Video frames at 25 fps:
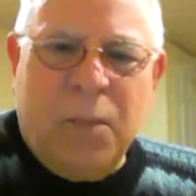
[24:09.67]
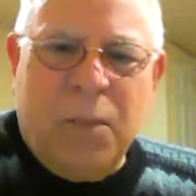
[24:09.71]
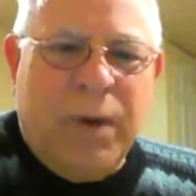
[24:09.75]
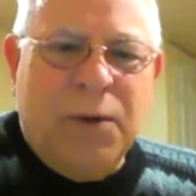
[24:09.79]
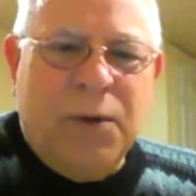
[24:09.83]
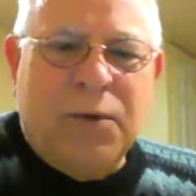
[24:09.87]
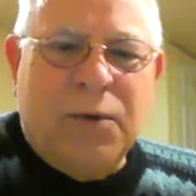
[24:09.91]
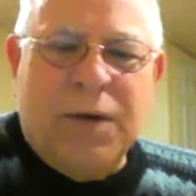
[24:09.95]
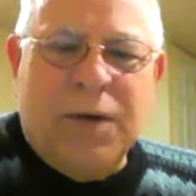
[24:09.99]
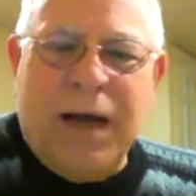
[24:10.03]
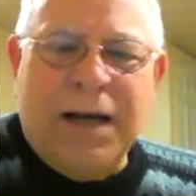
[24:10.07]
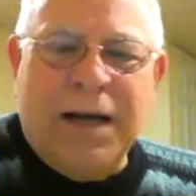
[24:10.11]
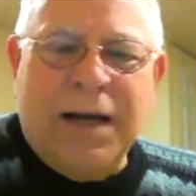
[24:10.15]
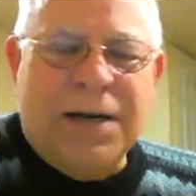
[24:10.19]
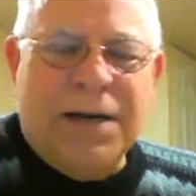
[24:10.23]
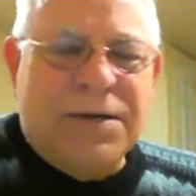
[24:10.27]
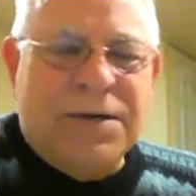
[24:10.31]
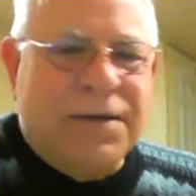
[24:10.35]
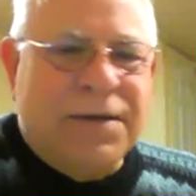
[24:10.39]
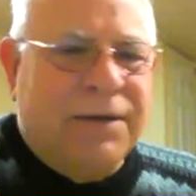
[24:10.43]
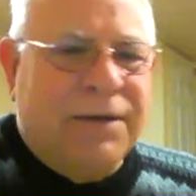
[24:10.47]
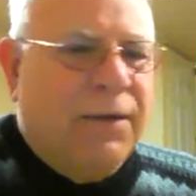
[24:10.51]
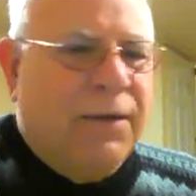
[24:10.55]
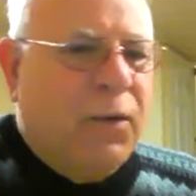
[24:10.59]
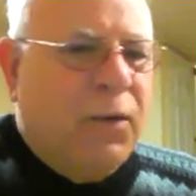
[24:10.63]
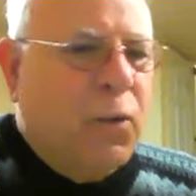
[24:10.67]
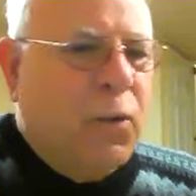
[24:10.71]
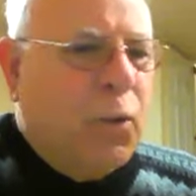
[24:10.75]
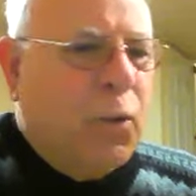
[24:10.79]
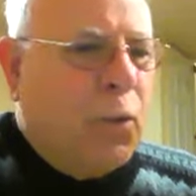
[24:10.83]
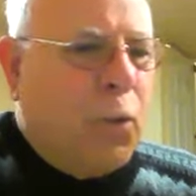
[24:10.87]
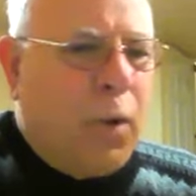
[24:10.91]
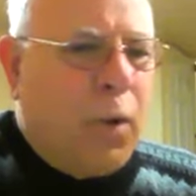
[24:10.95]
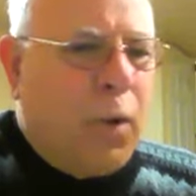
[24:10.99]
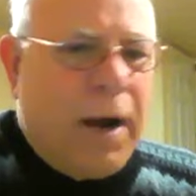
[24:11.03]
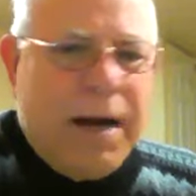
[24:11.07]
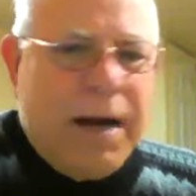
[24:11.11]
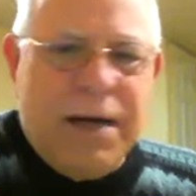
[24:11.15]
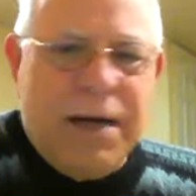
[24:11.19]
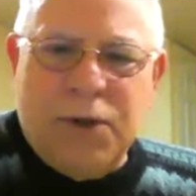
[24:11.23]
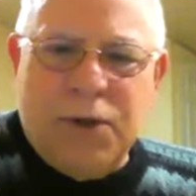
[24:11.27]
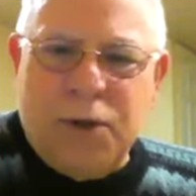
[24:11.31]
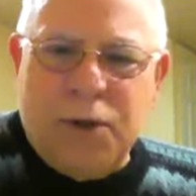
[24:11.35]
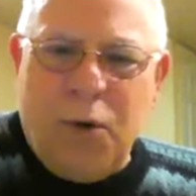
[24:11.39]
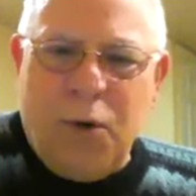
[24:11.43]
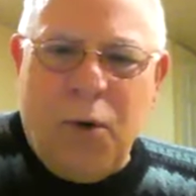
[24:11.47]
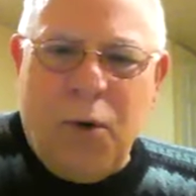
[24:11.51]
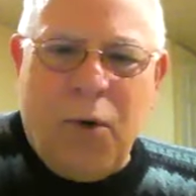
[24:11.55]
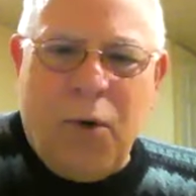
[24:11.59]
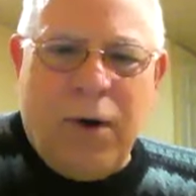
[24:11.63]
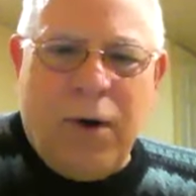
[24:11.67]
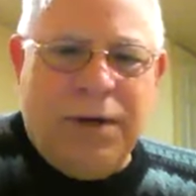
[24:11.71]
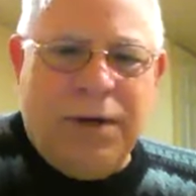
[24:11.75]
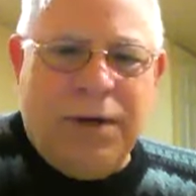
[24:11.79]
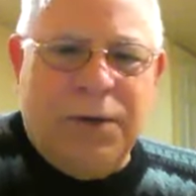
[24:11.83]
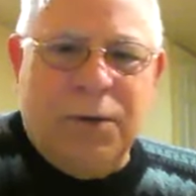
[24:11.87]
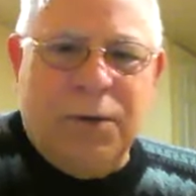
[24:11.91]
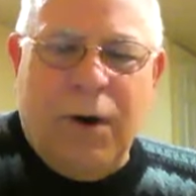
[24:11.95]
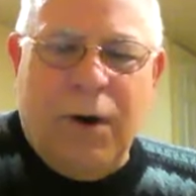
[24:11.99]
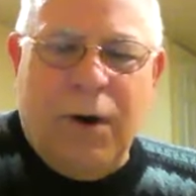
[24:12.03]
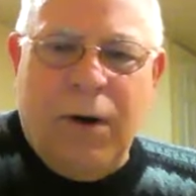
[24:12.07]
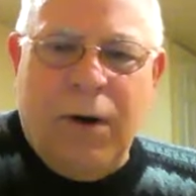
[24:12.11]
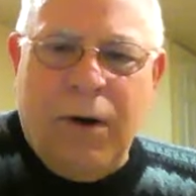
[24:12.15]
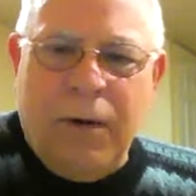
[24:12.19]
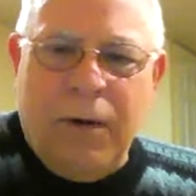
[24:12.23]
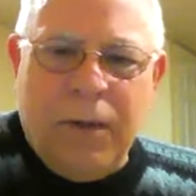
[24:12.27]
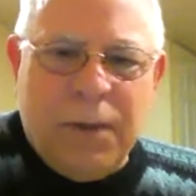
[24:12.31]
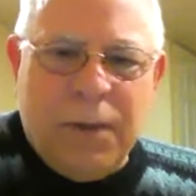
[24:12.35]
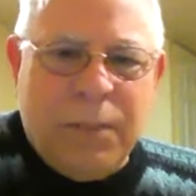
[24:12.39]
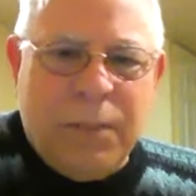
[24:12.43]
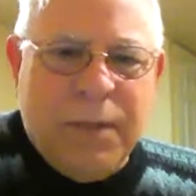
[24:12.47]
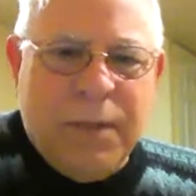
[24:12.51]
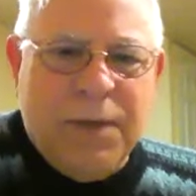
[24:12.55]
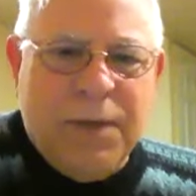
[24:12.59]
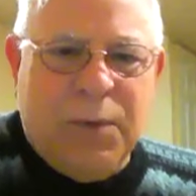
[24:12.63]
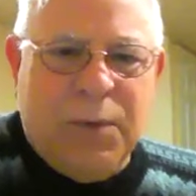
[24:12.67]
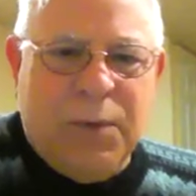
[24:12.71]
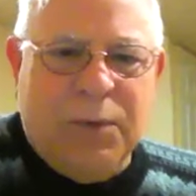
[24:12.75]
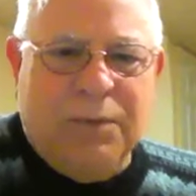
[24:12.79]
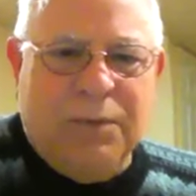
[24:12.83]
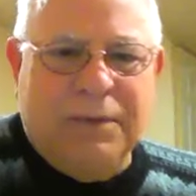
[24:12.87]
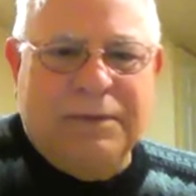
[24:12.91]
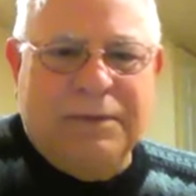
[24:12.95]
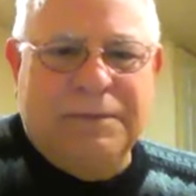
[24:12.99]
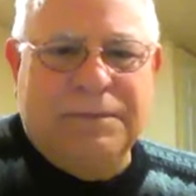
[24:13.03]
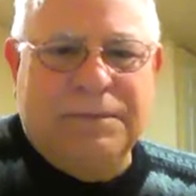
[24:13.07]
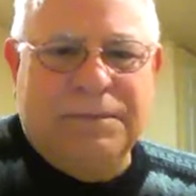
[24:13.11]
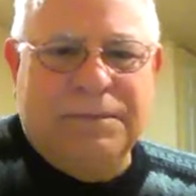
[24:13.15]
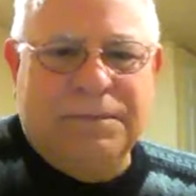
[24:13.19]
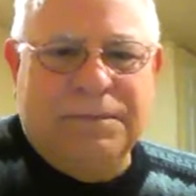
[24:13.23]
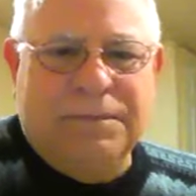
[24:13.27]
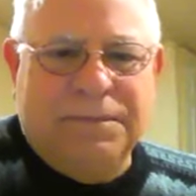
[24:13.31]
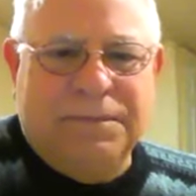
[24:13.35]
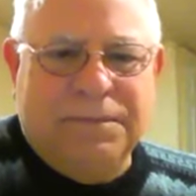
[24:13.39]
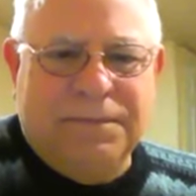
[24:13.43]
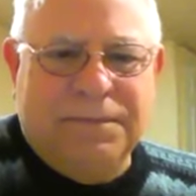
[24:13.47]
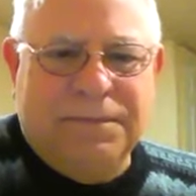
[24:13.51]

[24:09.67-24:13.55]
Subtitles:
I bring you tidings of great joy to all the people,